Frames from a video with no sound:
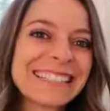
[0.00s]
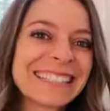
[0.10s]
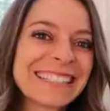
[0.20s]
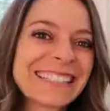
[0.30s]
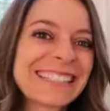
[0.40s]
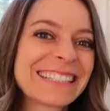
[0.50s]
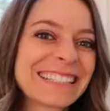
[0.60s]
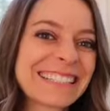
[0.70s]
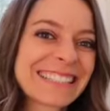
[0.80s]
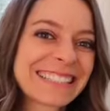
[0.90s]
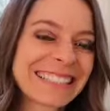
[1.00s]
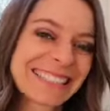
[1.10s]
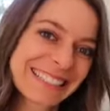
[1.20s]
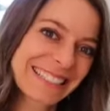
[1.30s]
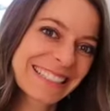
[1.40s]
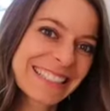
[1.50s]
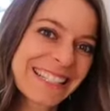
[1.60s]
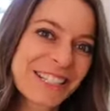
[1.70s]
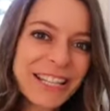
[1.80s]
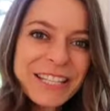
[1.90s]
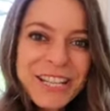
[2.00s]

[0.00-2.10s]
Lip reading: (silent)